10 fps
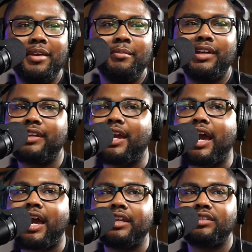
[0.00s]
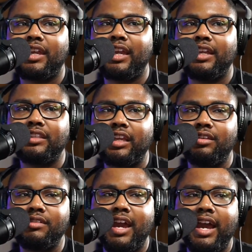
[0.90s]
But guys, hey, thank
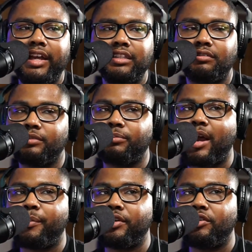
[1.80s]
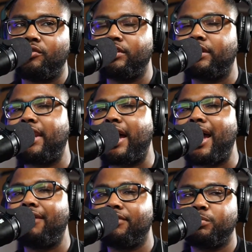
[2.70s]
you guys for popping on the
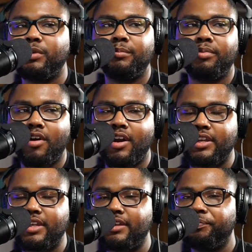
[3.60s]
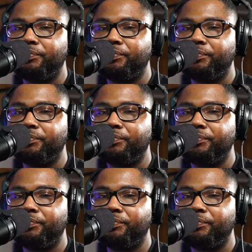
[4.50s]
live. It's been a party.